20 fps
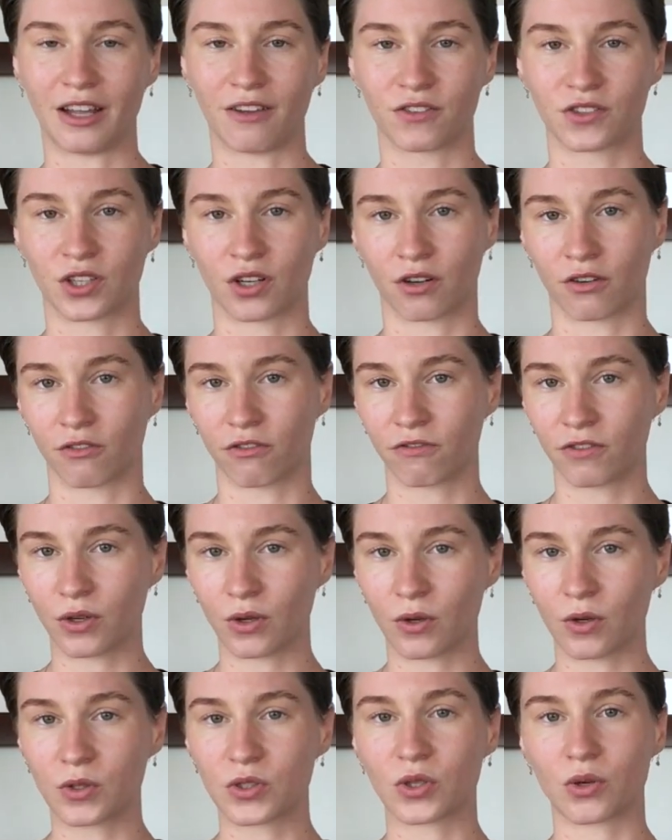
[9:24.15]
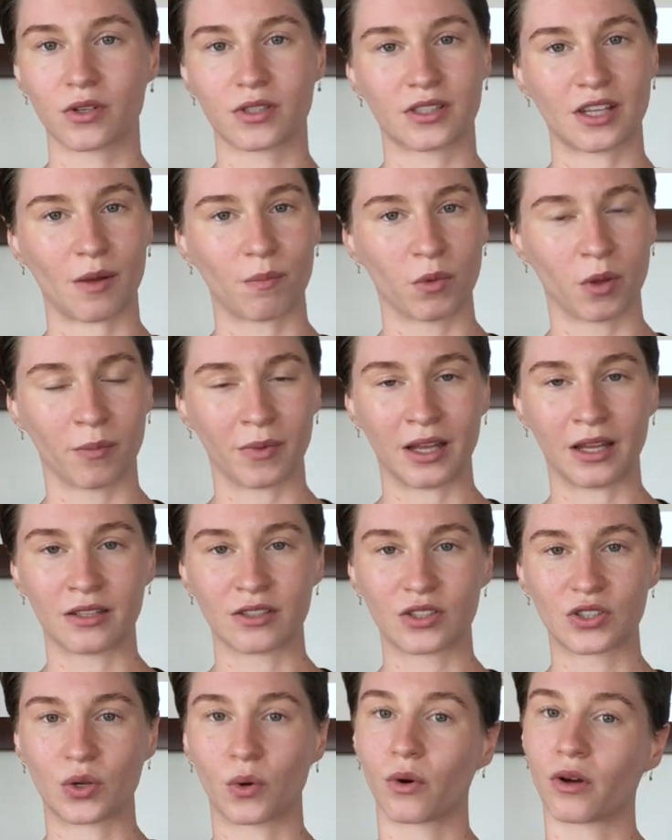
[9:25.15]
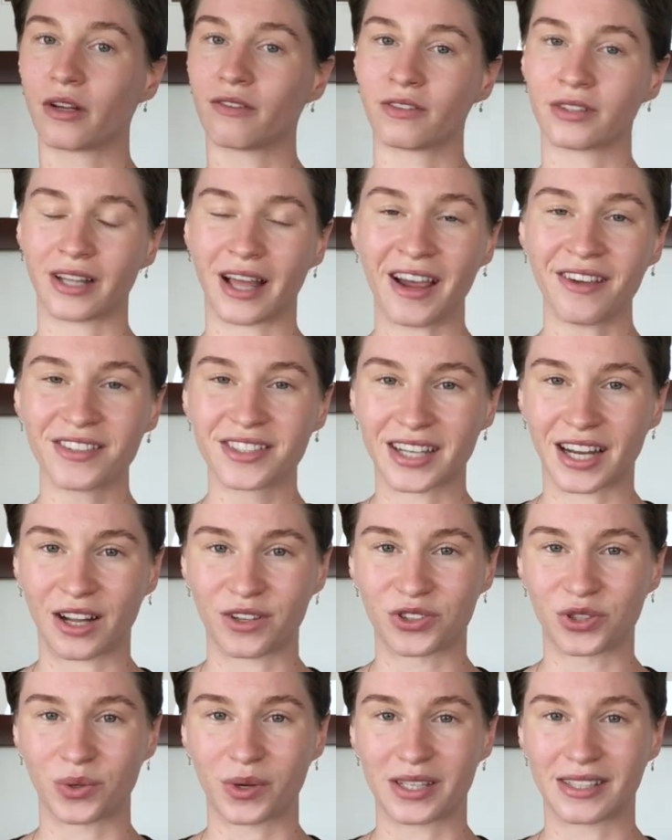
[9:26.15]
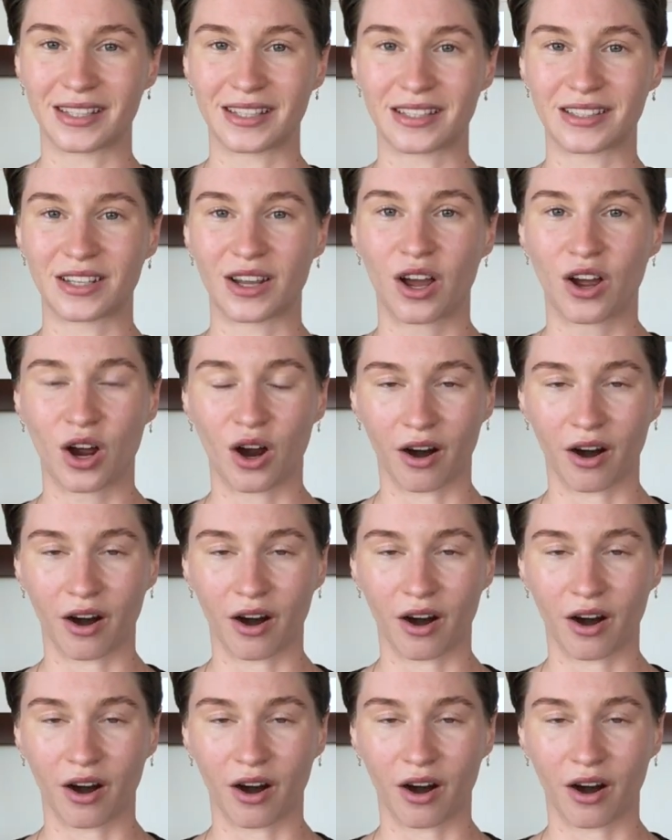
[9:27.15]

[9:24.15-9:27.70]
if certain foods or supplements or even lifestyle choices